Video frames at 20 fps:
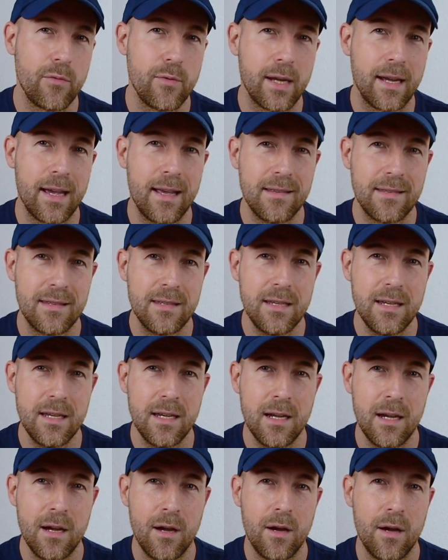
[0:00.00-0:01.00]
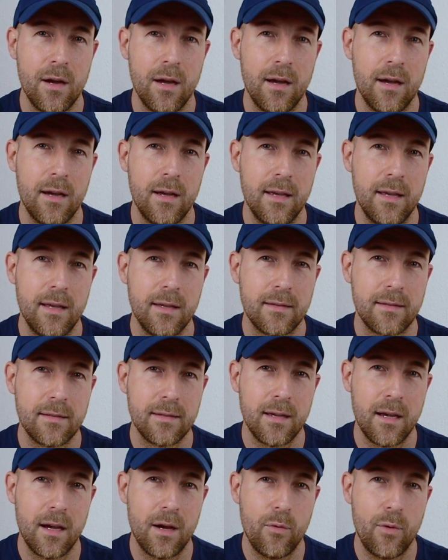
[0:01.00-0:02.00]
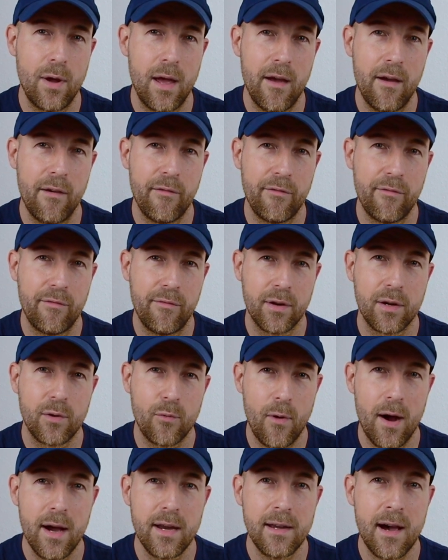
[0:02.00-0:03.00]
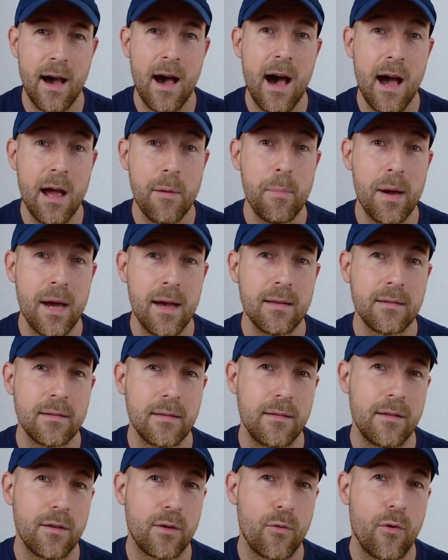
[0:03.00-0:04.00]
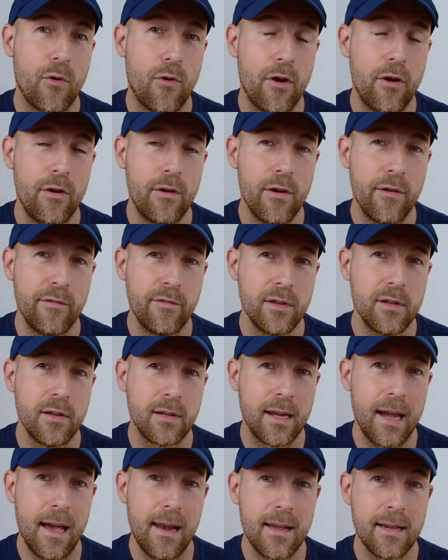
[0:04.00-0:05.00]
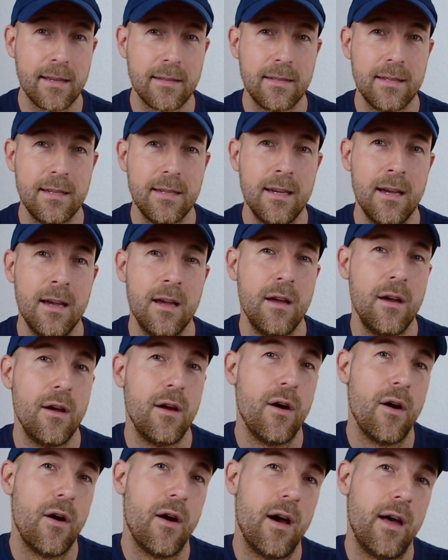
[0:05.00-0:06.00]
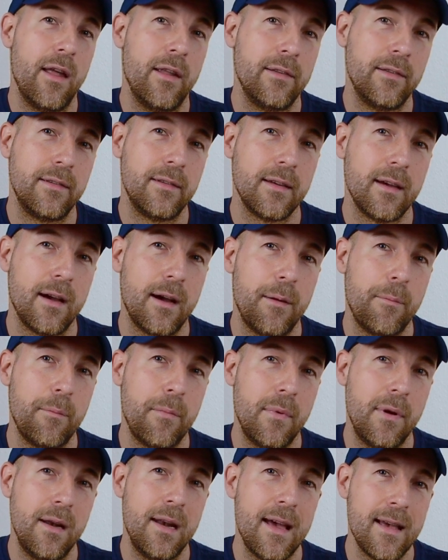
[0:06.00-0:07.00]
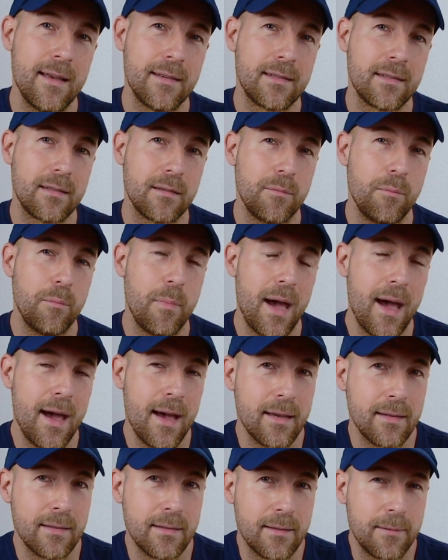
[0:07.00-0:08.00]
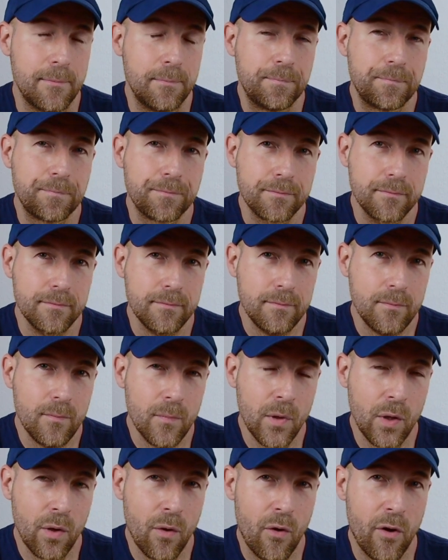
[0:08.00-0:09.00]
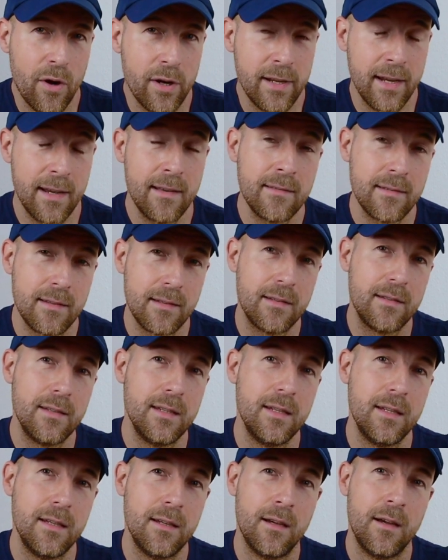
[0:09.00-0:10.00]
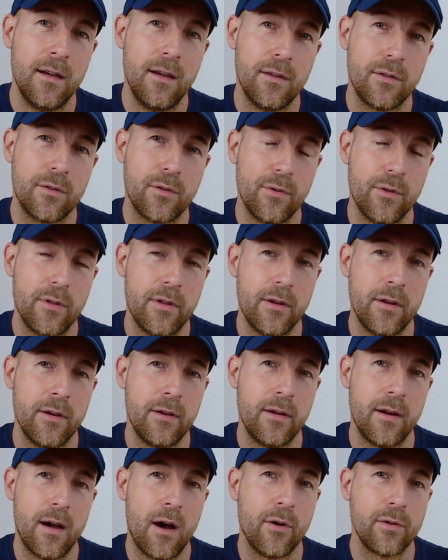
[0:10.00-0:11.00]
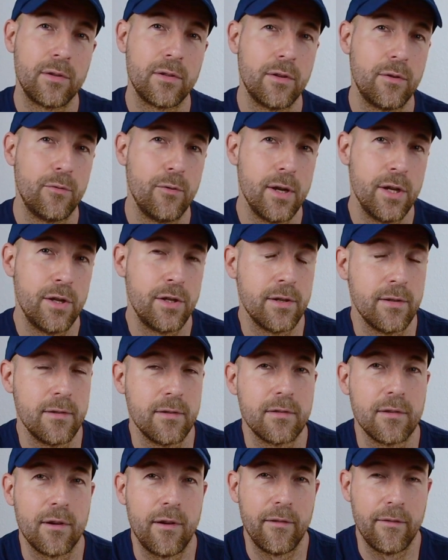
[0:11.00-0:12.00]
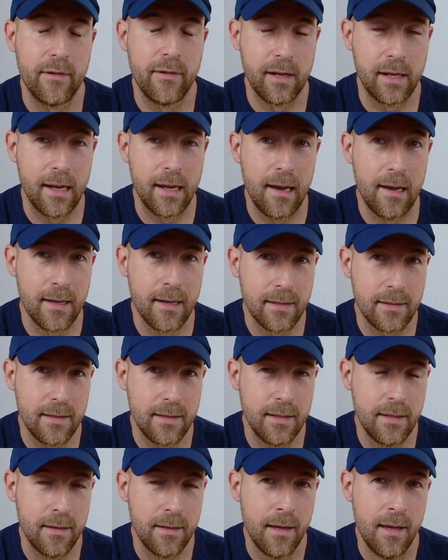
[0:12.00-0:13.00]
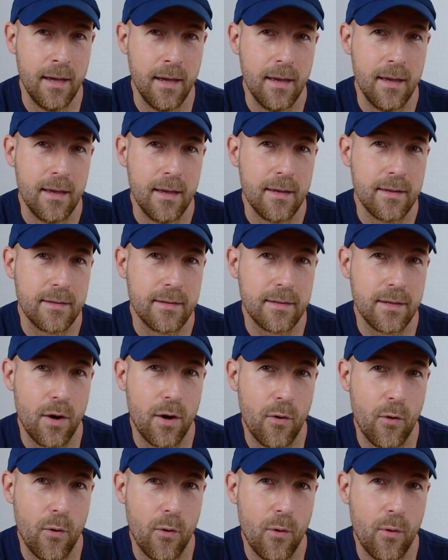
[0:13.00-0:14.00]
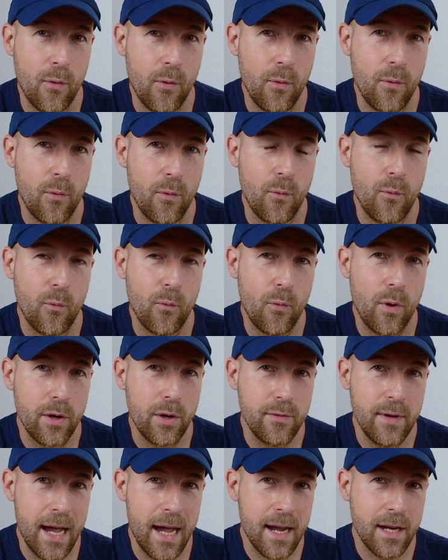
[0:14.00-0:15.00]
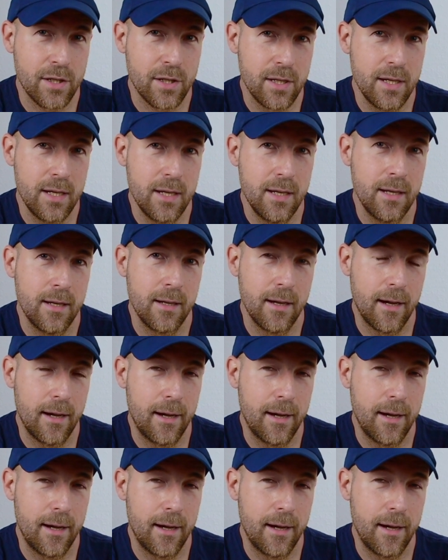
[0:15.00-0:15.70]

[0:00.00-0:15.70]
we can see is we have quite a high mass in the core of a galaxy and less mass or density to the outer regions of a galaxy. So what we actually